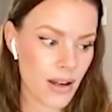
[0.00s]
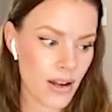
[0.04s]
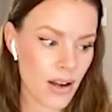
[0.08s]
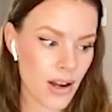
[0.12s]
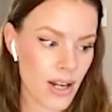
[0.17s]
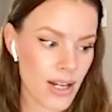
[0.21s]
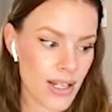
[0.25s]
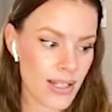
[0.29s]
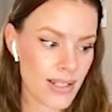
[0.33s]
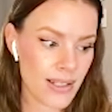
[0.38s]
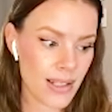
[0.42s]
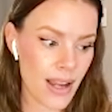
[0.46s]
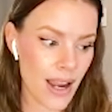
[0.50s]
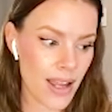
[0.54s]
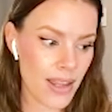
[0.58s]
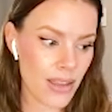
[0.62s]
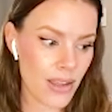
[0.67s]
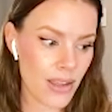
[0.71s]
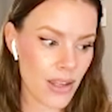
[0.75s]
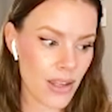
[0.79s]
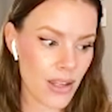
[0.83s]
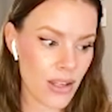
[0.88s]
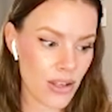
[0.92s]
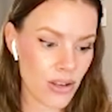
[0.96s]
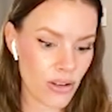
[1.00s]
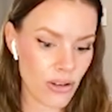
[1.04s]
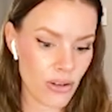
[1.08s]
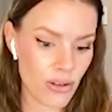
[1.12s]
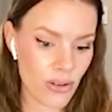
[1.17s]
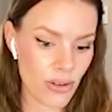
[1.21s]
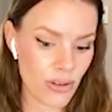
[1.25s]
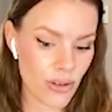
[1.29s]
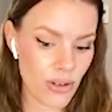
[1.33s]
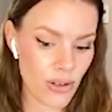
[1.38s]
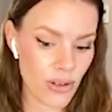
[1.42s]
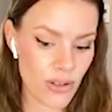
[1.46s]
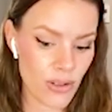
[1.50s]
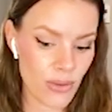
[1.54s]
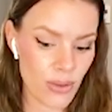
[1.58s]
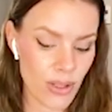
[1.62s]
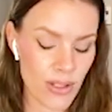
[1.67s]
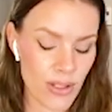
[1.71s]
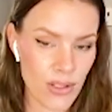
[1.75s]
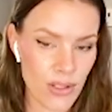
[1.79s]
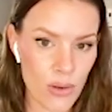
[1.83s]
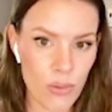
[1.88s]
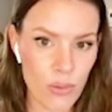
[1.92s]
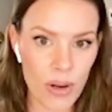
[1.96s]
honestly, I think you're you're
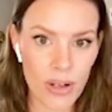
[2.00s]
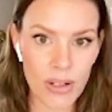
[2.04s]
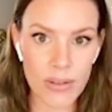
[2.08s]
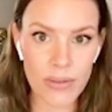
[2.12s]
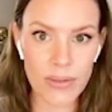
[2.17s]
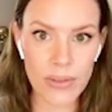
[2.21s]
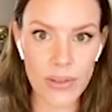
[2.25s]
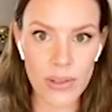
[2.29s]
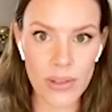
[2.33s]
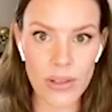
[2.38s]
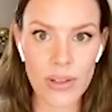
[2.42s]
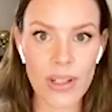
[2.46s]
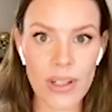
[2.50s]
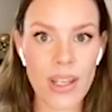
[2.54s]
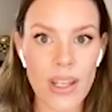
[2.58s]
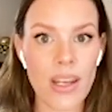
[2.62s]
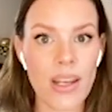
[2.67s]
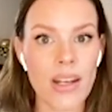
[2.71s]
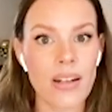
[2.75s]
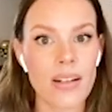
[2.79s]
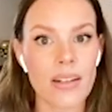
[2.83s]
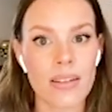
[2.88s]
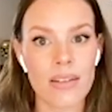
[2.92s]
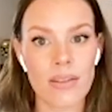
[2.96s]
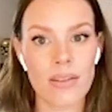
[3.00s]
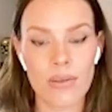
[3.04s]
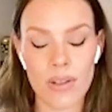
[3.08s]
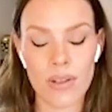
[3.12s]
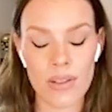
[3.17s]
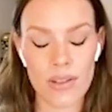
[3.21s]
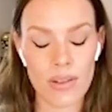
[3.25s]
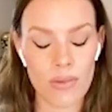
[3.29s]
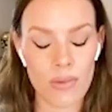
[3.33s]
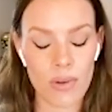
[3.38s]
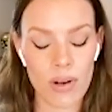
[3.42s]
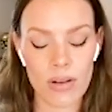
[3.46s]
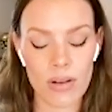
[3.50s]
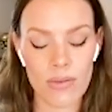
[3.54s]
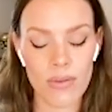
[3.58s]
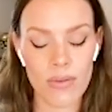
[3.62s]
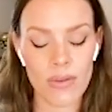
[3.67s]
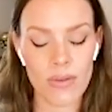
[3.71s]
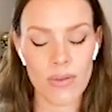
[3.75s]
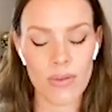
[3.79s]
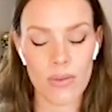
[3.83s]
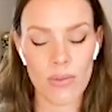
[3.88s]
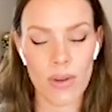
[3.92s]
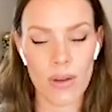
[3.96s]
doing so wonderful. Eaton's doing so
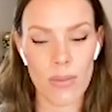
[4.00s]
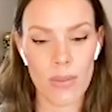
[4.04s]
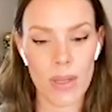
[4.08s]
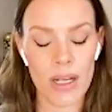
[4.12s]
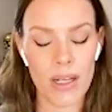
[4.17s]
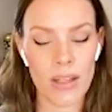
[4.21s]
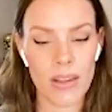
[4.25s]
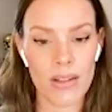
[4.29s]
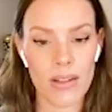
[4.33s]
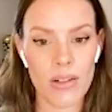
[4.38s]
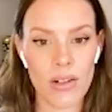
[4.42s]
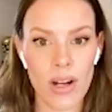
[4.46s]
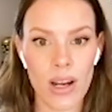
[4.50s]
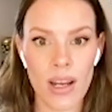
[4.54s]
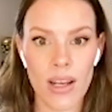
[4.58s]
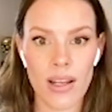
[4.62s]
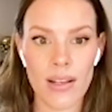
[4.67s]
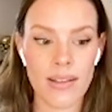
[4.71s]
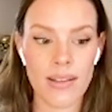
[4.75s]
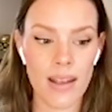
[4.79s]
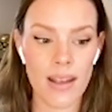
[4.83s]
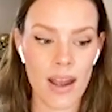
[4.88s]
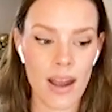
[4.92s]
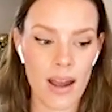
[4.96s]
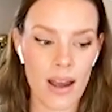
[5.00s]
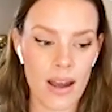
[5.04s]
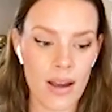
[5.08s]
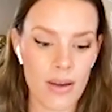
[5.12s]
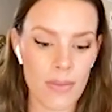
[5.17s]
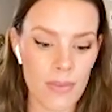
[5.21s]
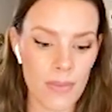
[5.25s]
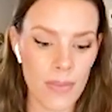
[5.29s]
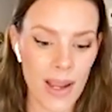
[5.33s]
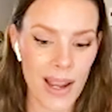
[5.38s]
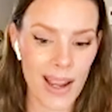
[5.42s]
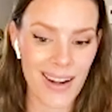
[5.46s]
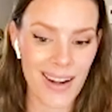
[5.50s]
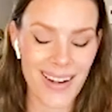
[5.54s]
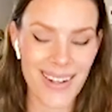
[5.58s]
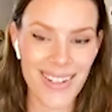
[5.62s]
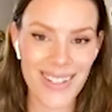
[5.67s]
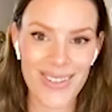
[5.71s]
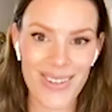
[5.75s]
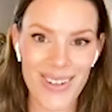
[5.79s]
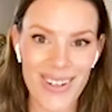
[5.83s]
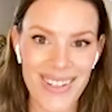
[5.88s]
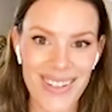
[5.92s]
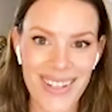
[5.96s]
wonderful for women in the trades, um, and I
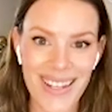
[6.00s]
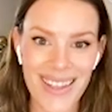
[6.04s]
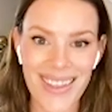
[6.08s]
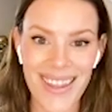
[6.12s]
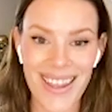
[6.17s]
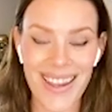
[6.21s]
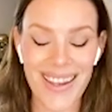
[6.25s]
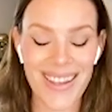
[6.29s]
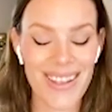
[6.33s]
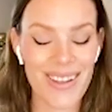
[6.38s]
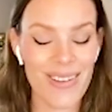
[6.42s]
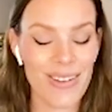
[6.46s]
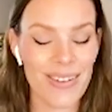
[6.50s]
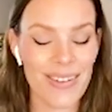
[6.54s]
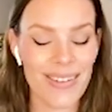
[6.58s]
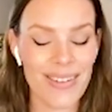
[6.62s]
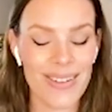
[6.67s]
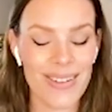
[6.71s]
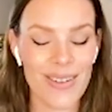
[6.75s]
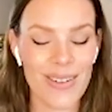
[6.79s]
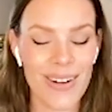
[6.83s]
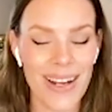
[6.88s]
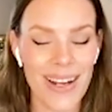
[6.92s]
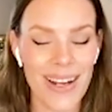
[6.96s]
just want to say thank you. And it's so